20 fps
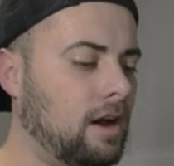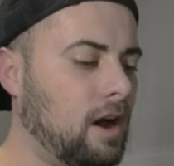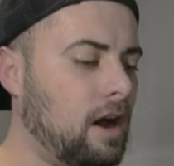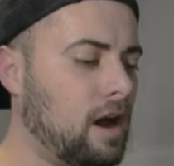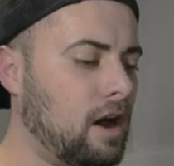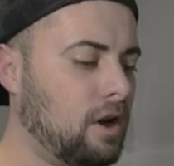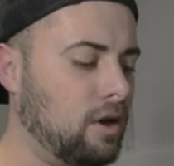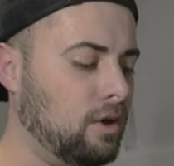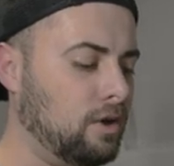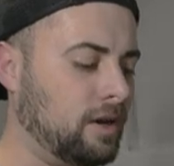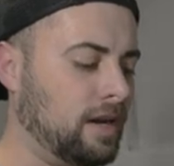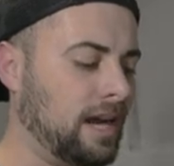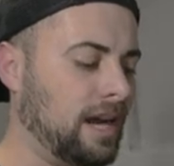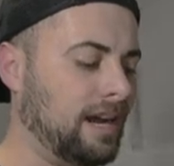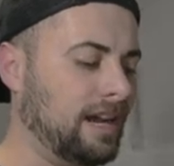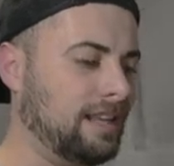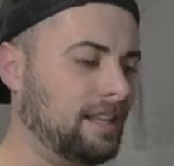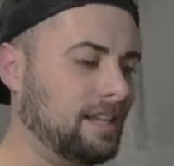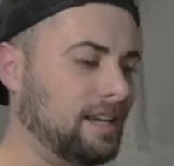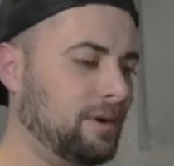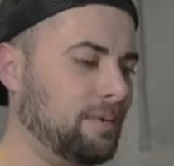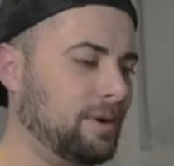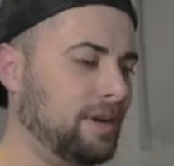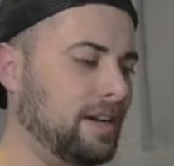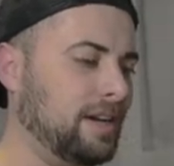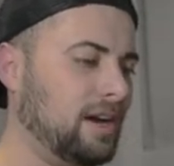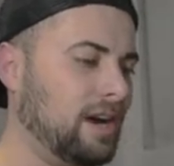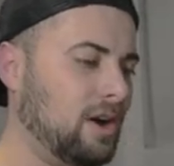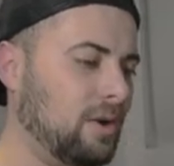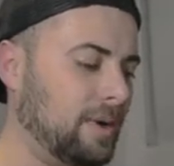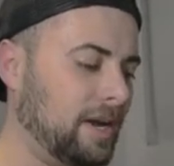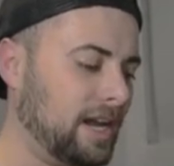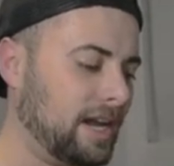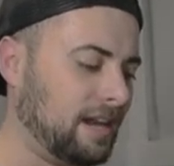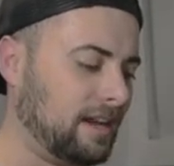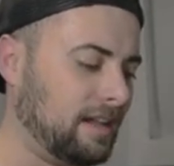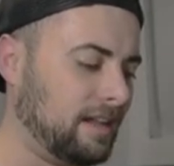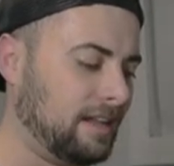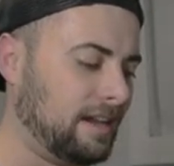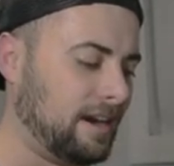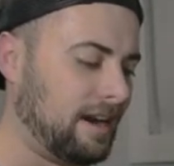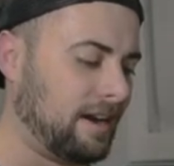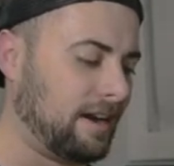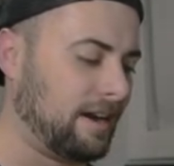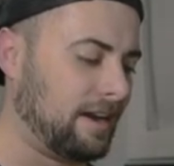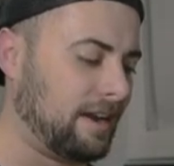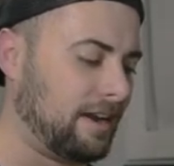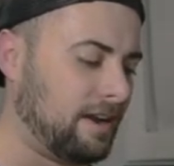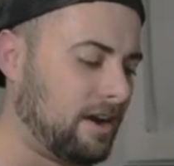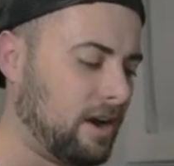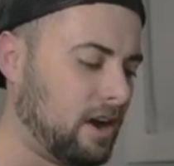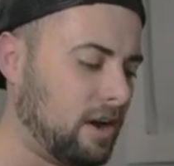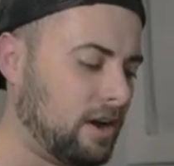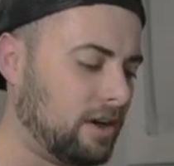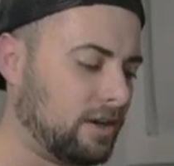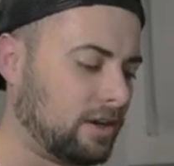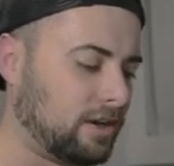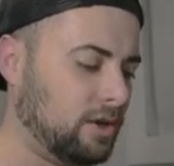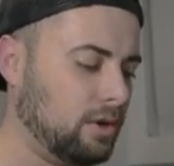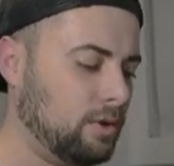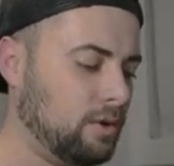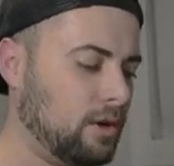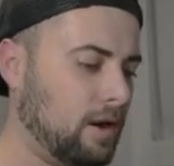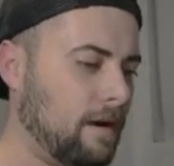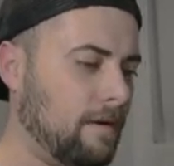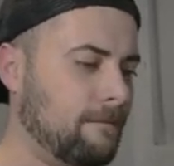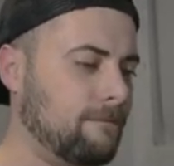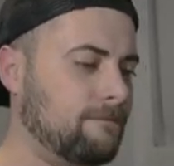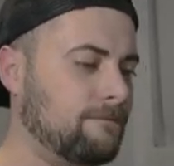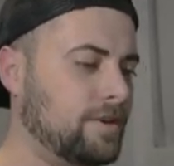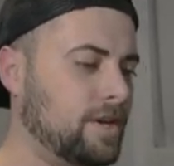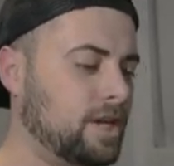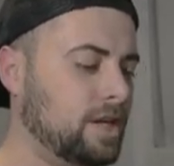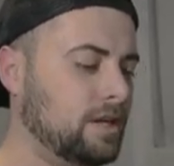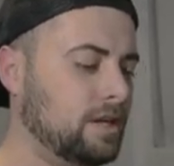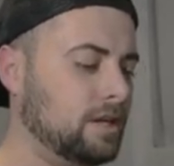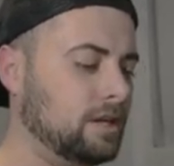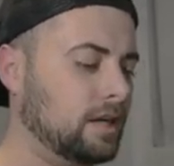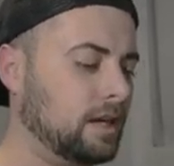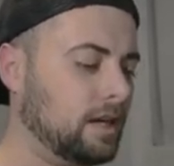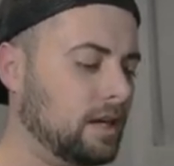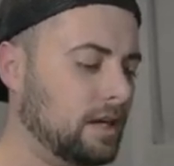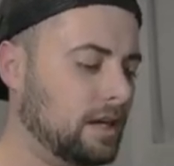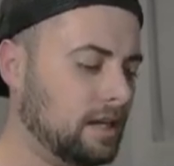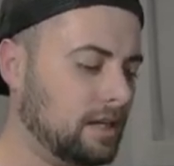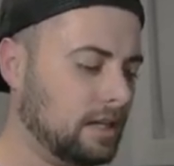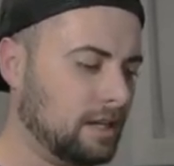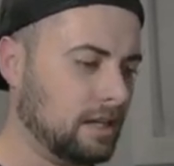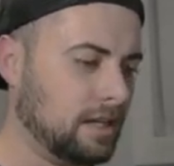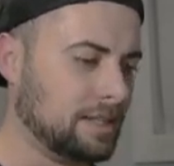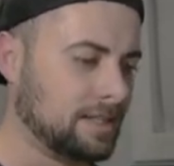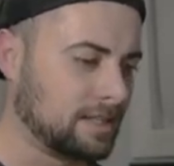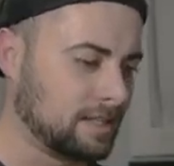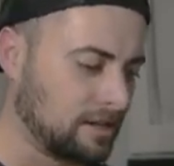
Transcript: oh, okay, there we go, we got a Galarian Articuno V, let's